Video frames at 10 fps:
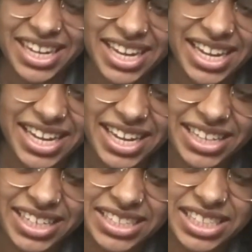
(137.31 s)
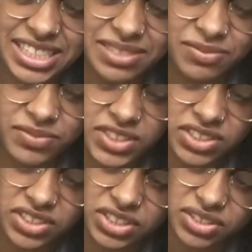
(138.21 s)
And it doesn't
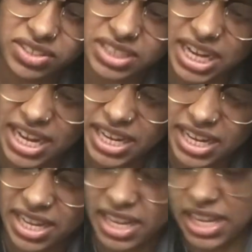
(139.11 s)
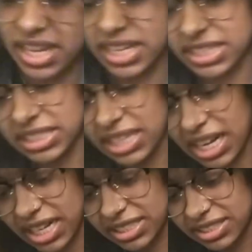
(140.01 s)
feel too tight, and it's
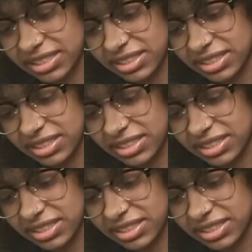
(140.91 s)
not,